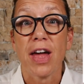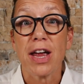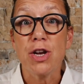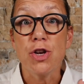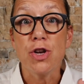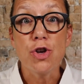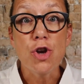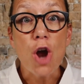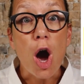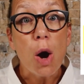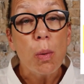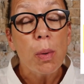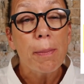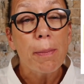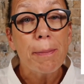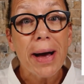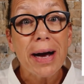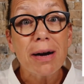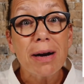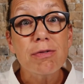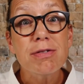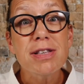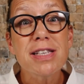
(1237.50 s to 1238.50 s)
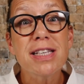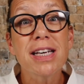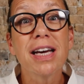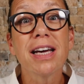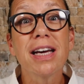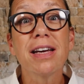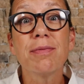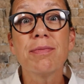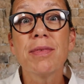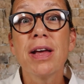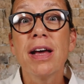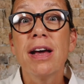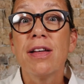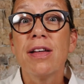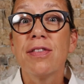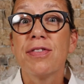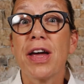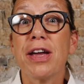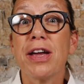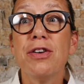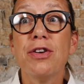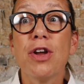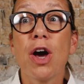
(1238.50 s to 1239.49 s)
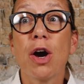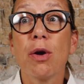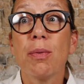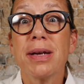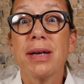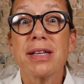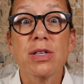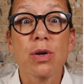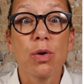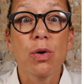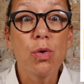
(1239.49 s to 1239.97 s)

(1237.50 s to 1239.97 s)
they know about it, they know it's